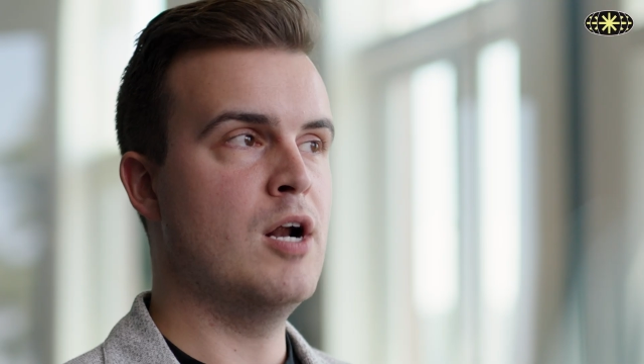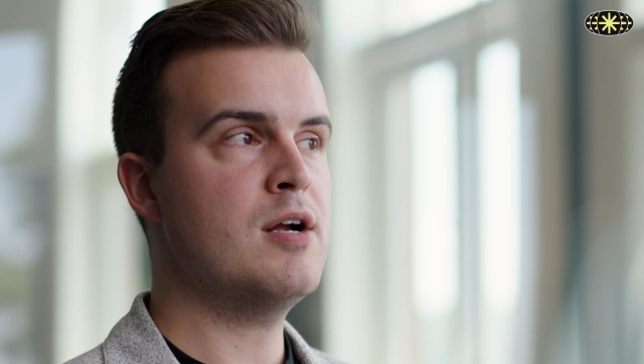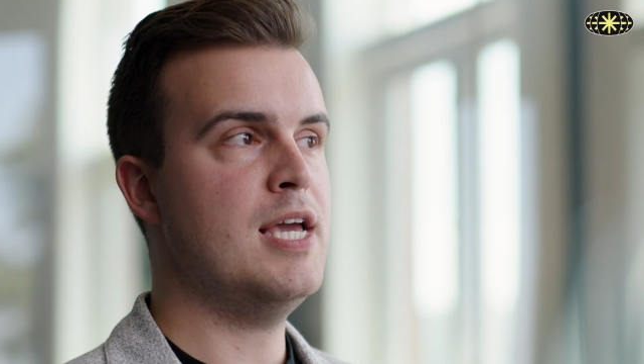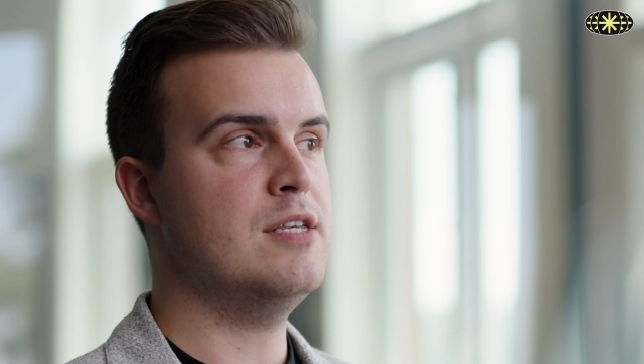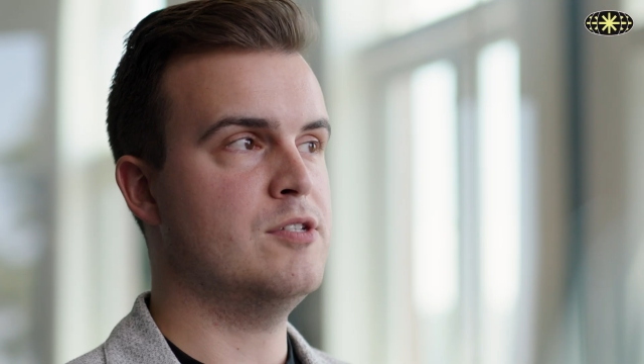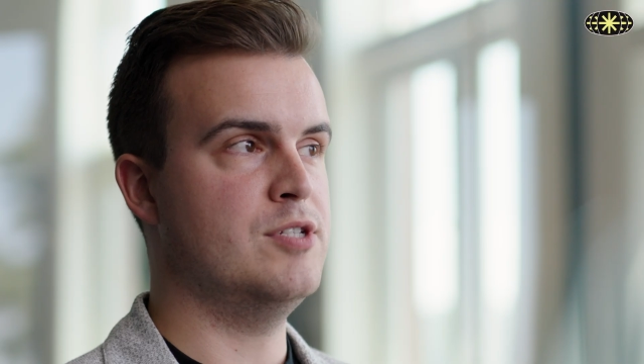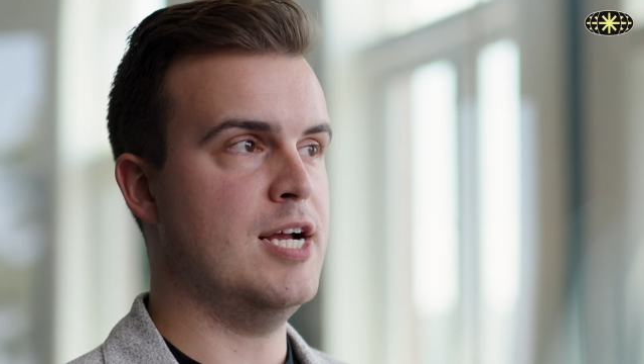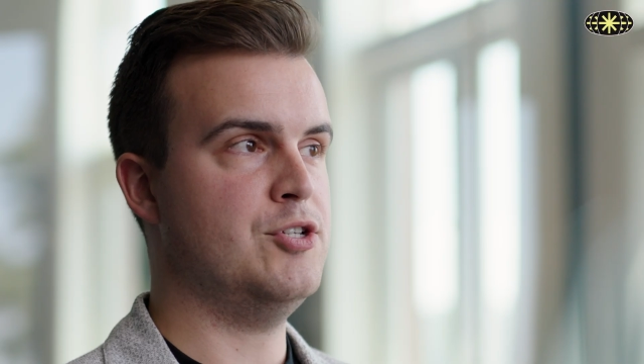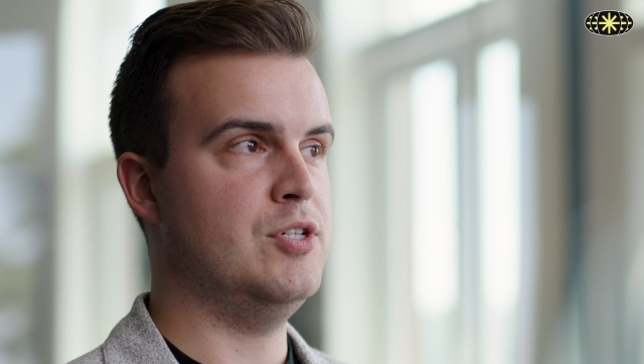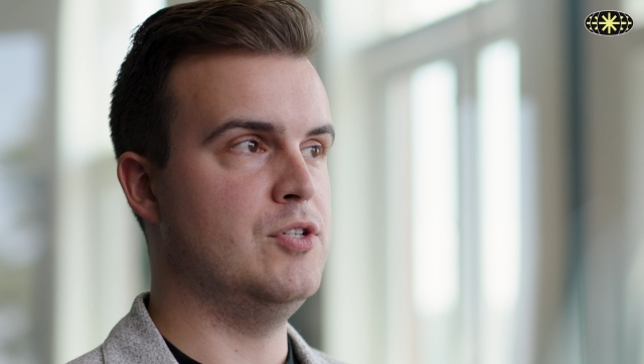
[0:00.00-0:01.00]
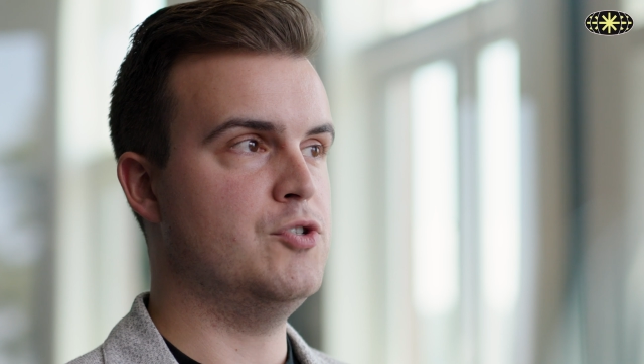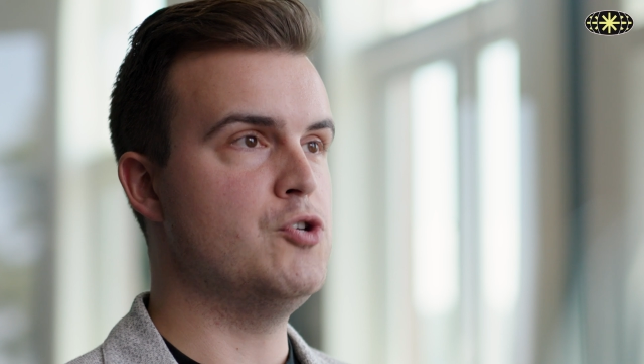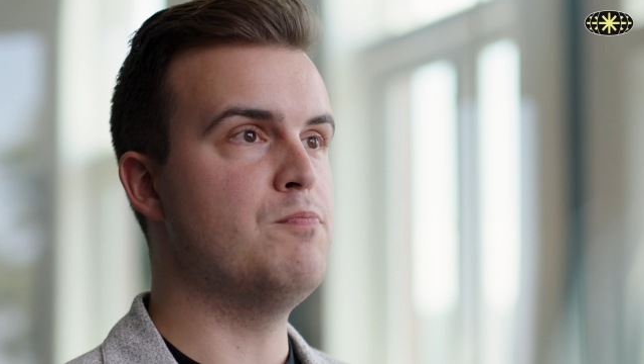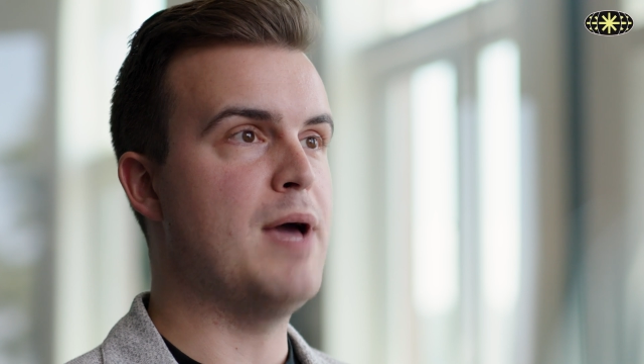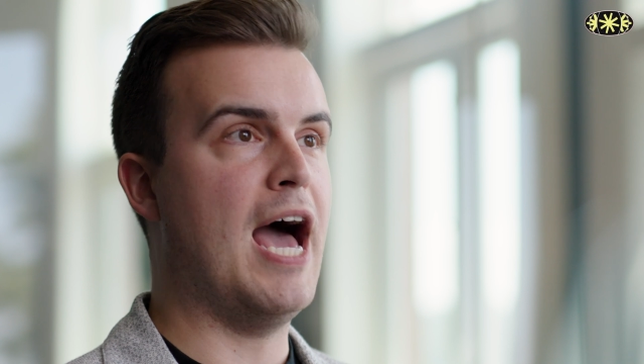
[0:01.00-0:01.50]
in our case, there's actually
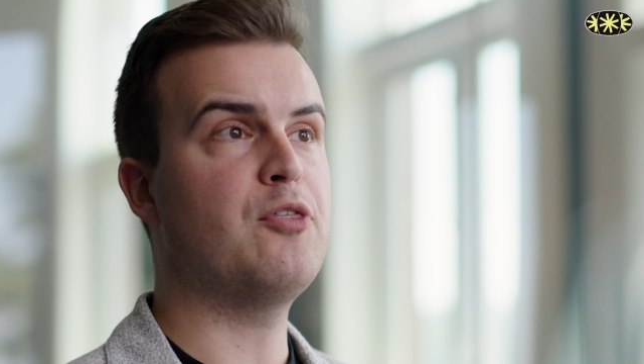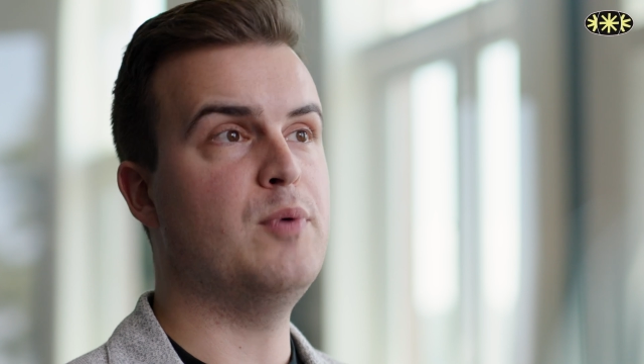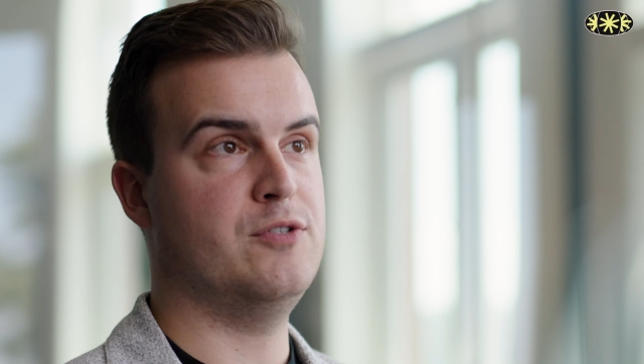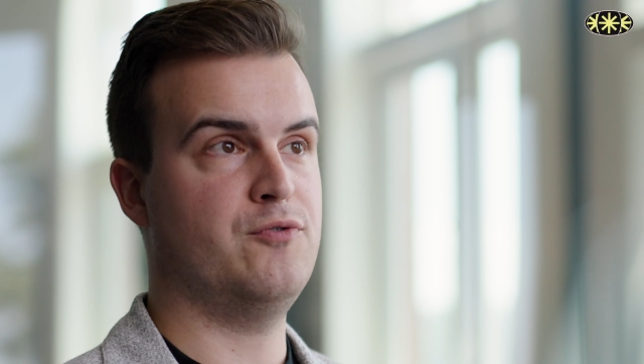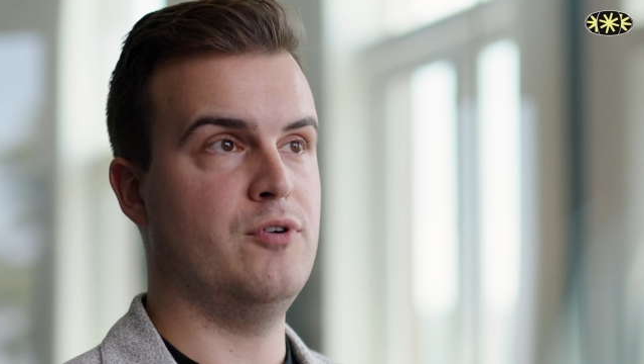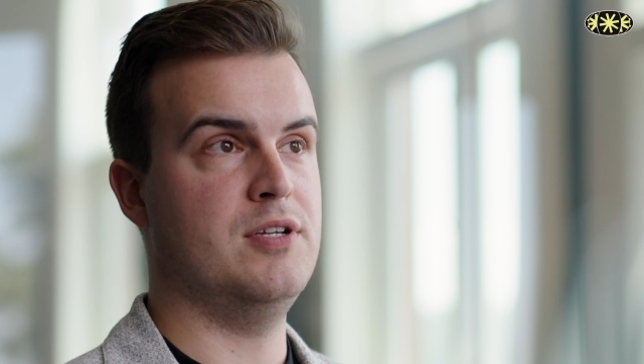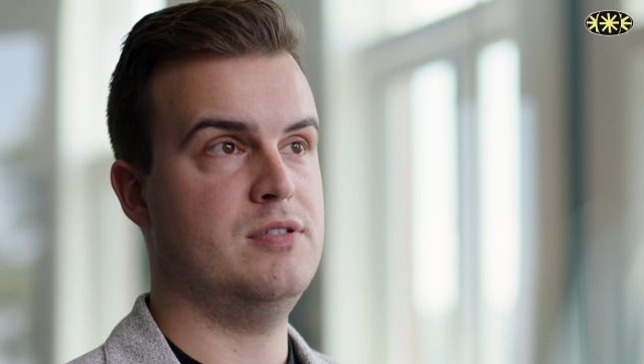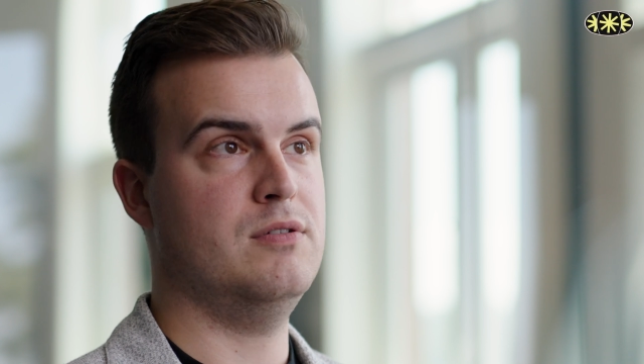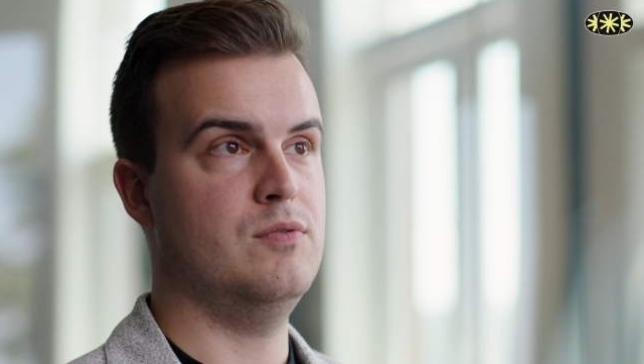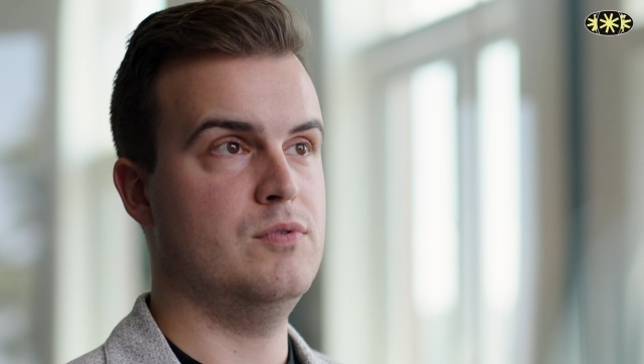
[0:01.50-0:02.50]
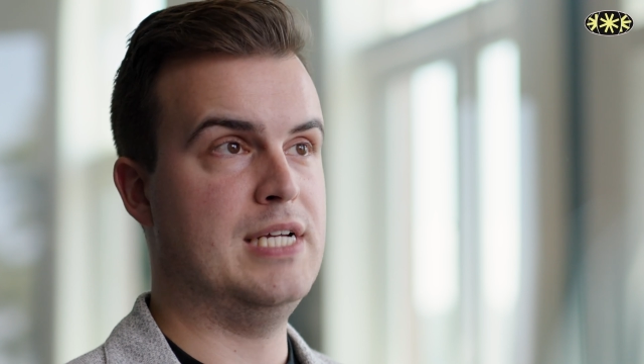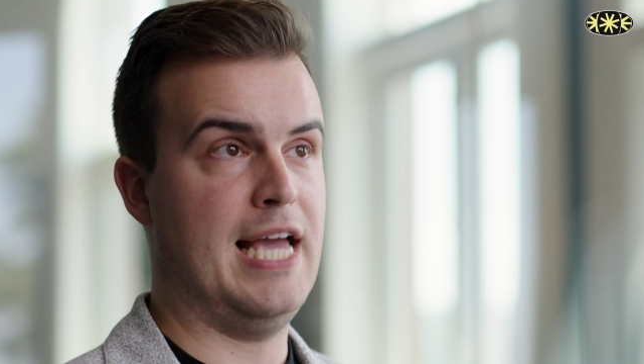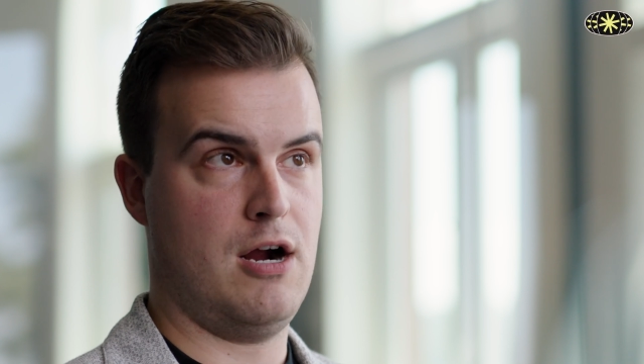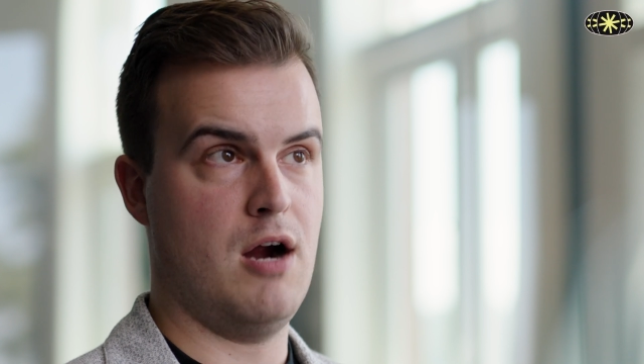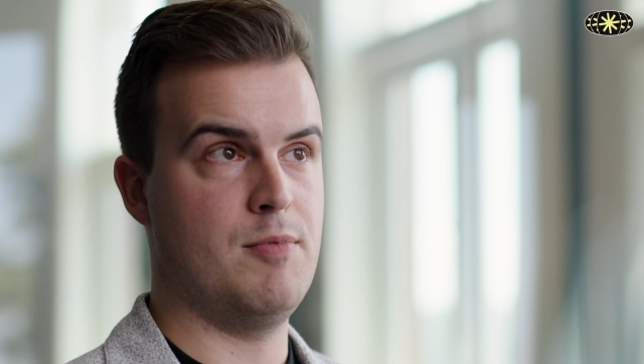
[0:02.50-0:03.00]
two pathways for us to
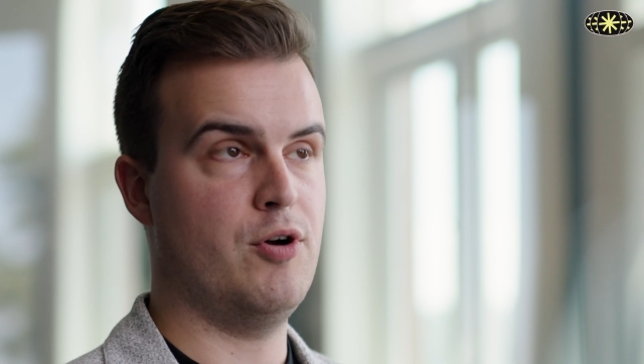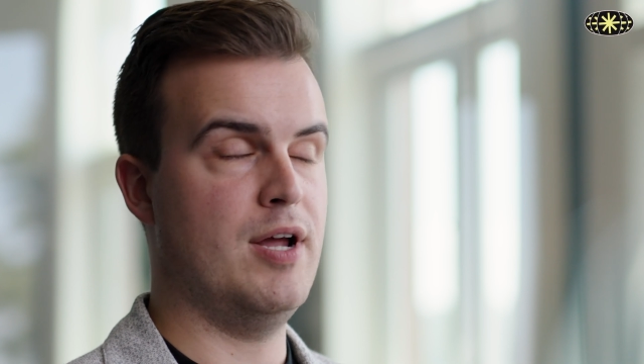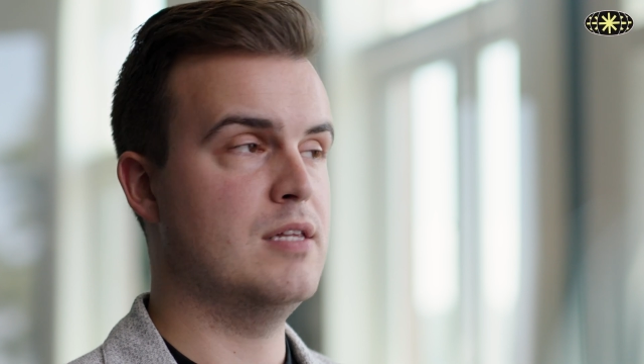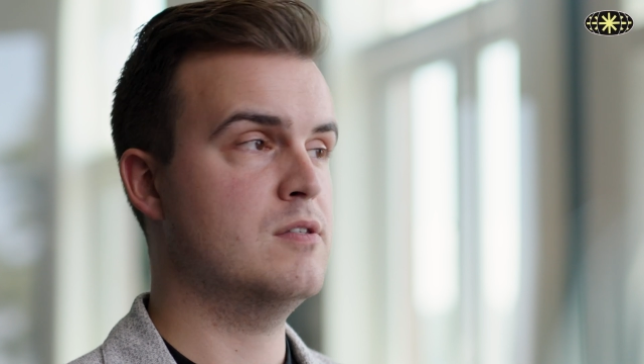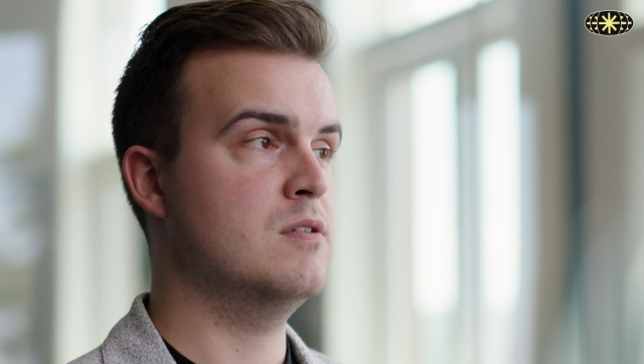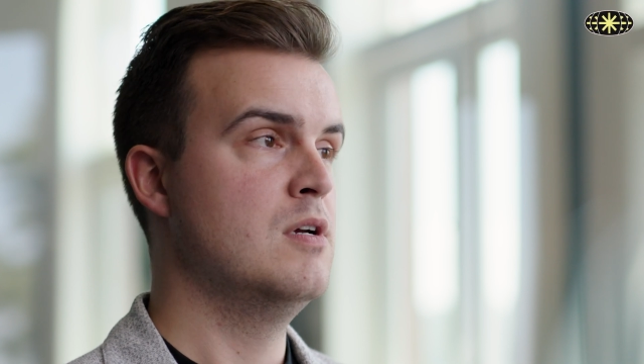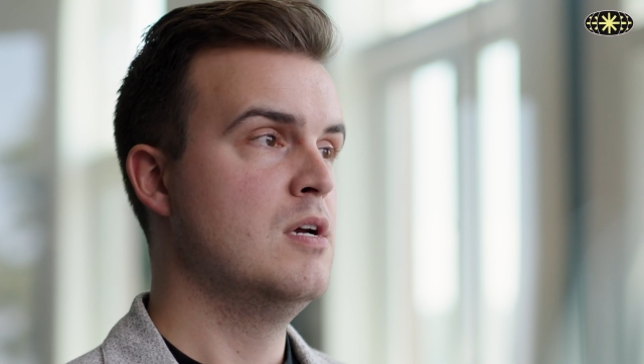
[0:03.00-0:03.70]
get carbon credits.